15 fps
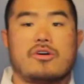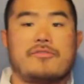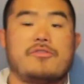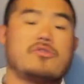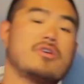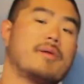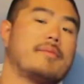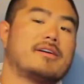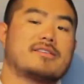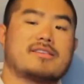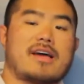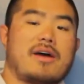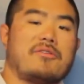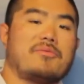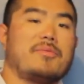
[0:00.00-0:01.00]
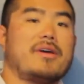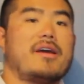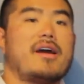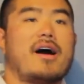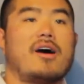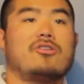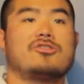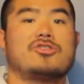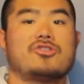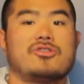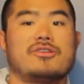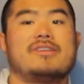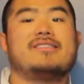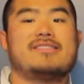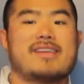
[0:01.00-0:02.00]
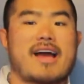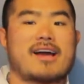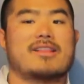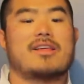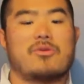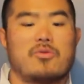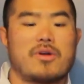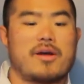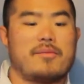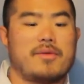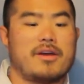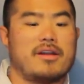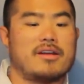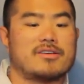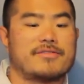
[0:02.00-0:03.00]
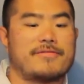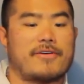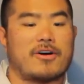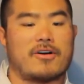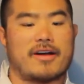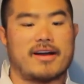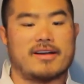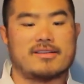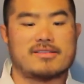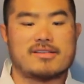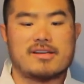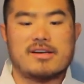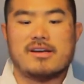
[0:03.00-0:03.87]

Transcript: if you come outside with me, I'll show you exactly what I mean as far as